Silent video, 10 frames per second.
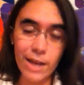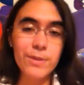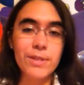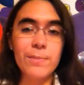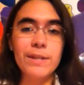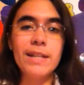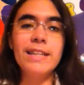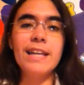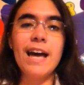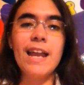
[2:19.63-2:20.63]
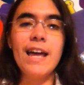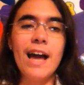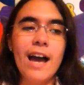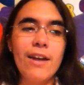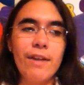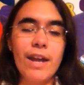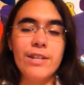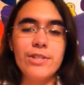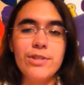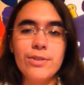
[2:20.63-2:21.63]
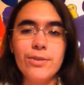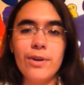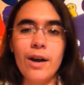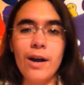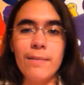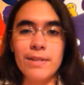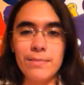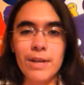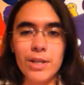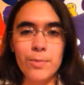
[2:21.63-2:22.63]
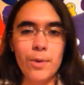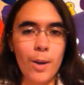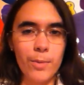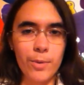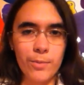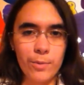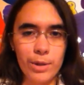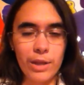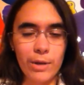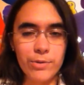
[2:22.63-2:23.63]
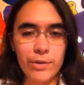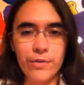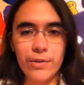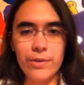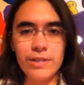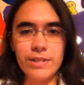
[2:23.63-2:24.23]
That was something that I ran into as a major problem with outdoor foods,